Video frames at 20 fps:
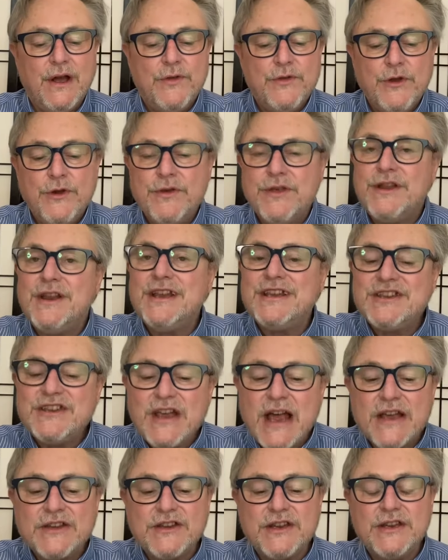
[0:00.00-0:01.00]
Through the
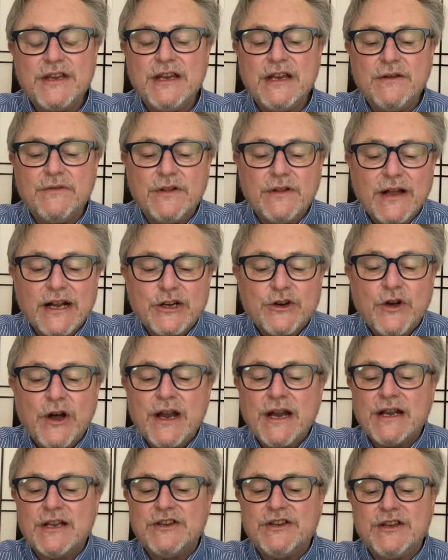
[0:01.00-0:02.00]
necessity of
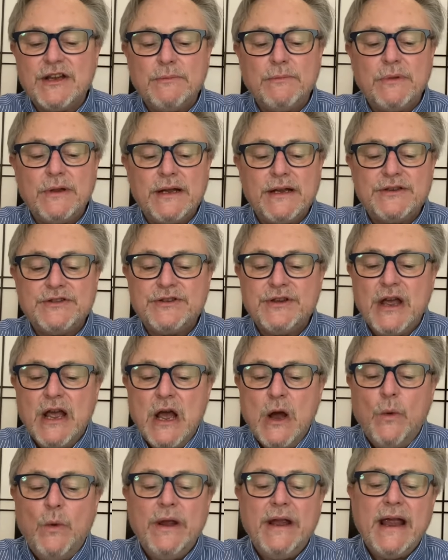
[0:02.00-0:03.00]
electronic assemblies,
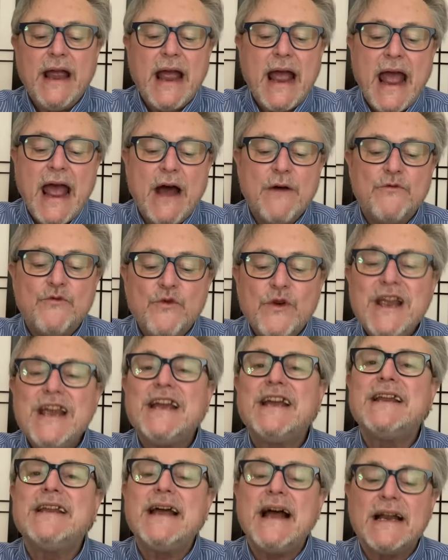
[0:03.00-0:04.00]
we have
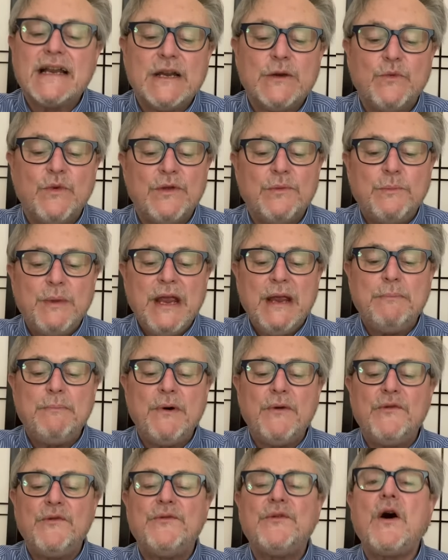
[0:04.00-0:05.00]
reconnected with
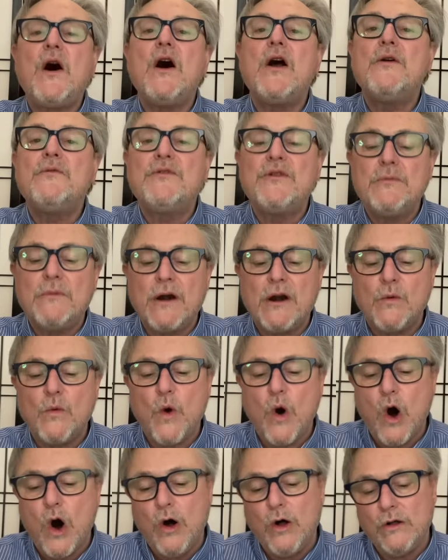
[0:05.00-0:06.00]
people far from our
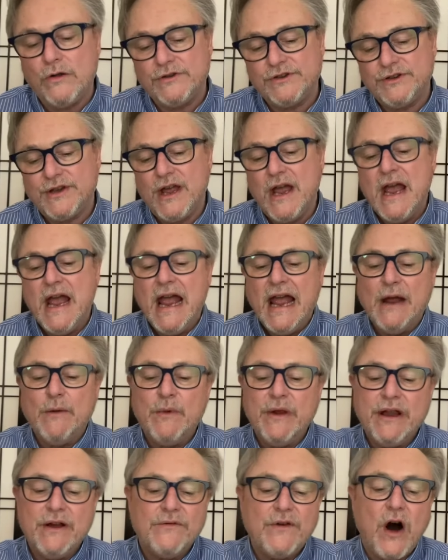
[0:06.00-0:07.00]
walls, and
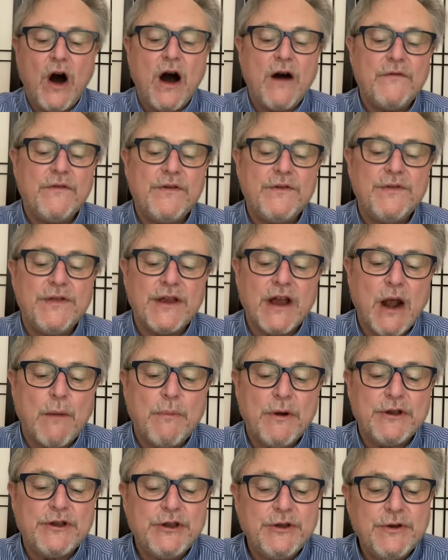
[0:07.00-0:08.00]
we have offered the
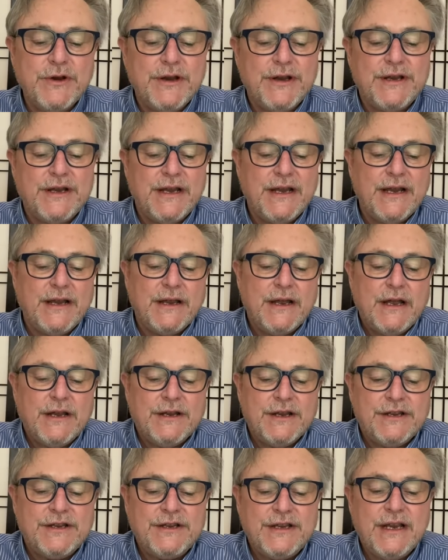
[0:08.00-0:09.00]
opportunity
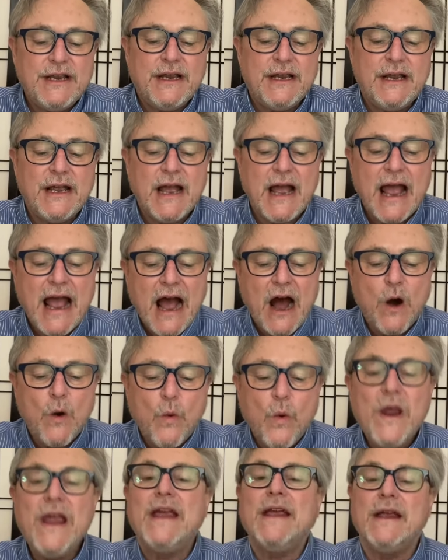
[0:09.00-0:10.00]
to see how
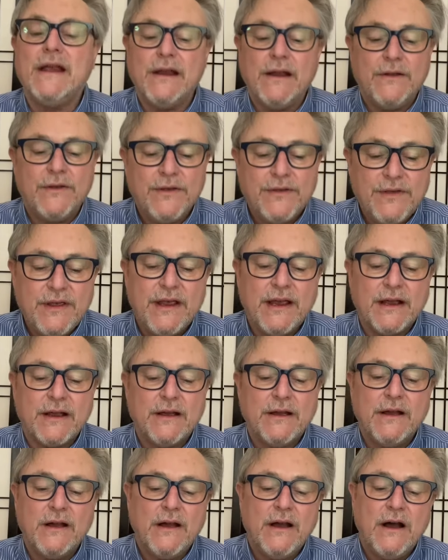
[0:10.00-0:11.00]
we
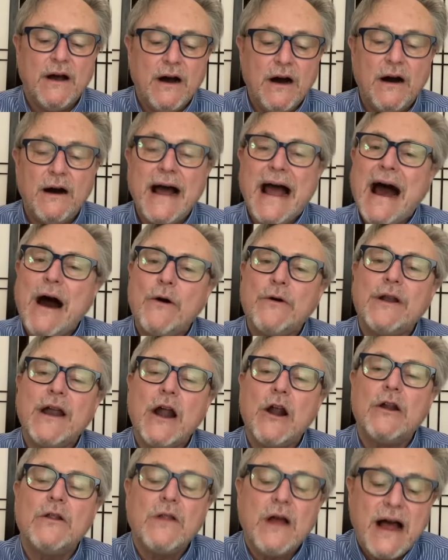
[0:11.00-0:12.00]
think out
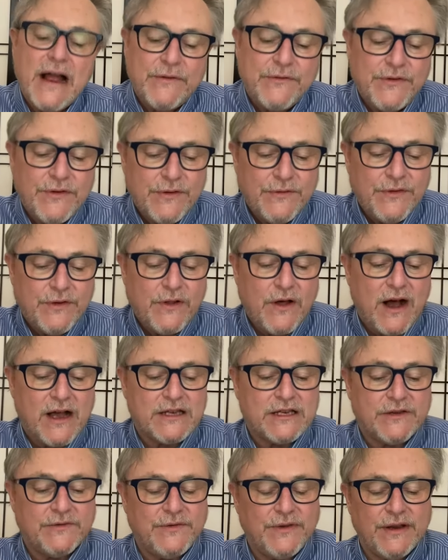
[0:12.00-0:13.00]
our life
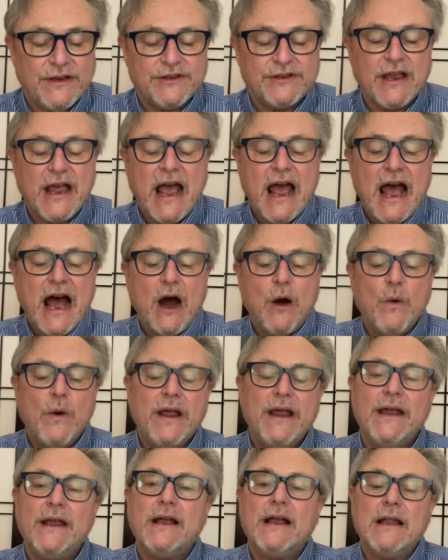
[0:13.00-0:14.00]
philosophies, how
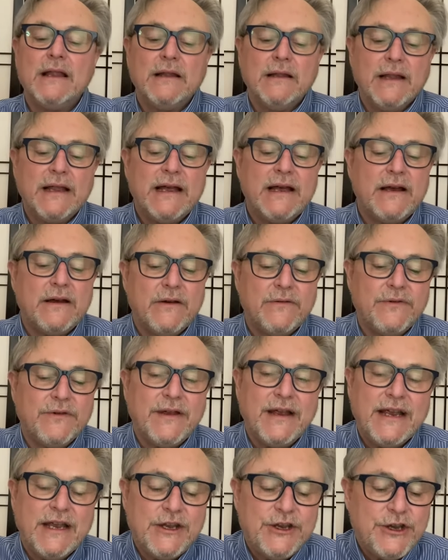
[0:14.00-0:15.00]
we live
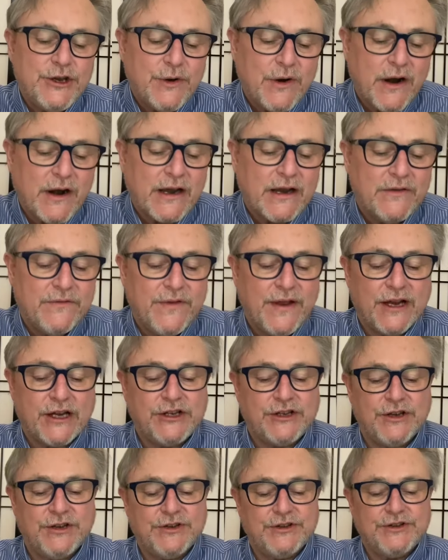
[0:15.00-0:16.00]
into our
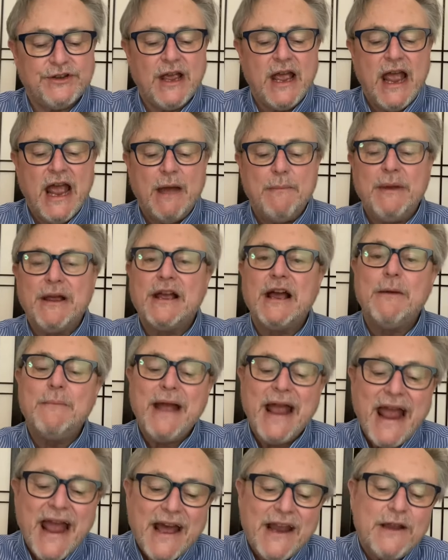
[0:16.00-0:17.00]
convictions and become
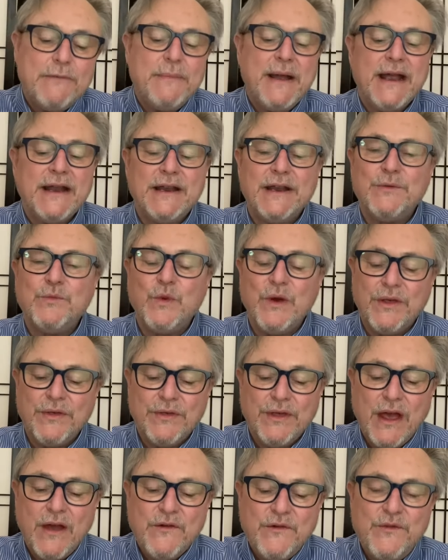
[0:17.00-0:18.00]
animated
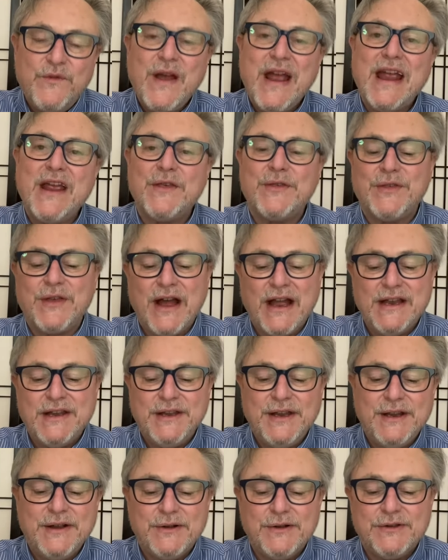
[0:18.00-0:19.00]
with faith,
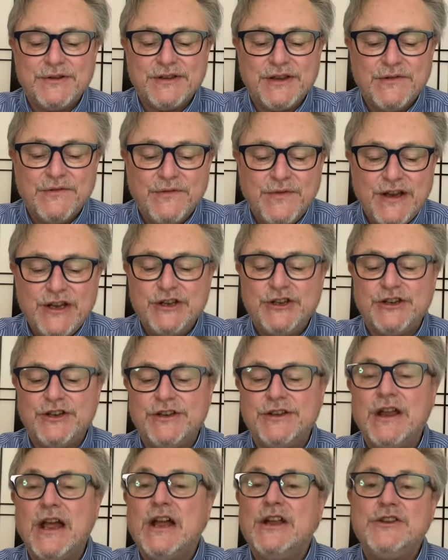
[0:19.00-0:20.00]
ideals, and
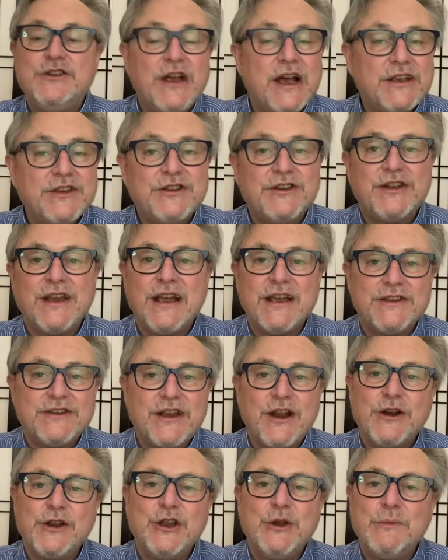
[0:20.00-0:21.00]
vision, just as
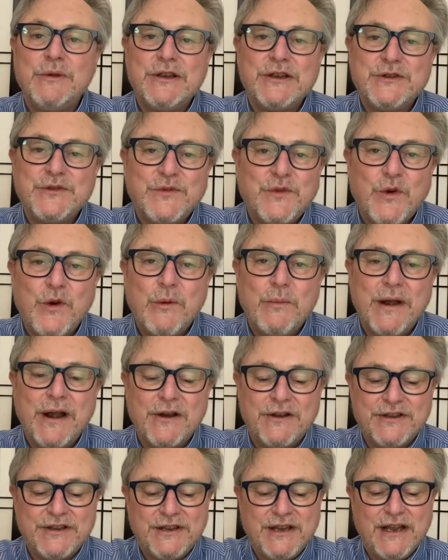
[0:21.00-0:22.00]
our humanist
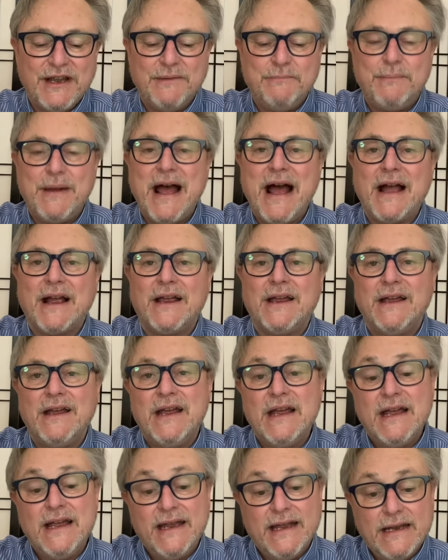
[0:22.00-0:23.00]
forebears did back
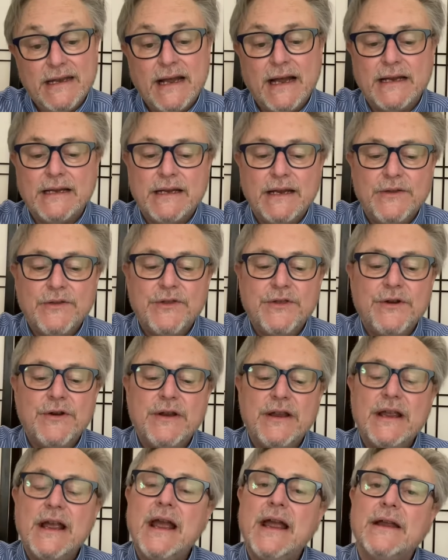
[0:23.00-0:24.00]
in
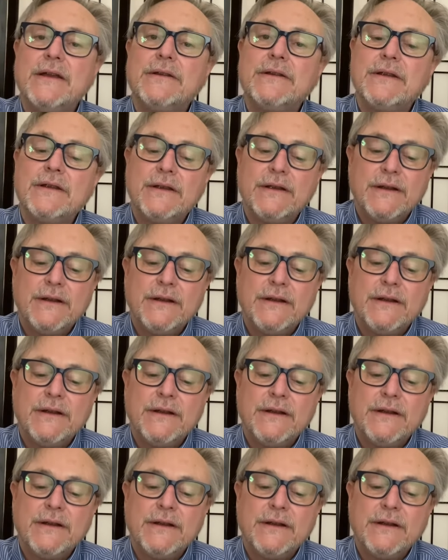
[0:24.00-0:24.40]
1938.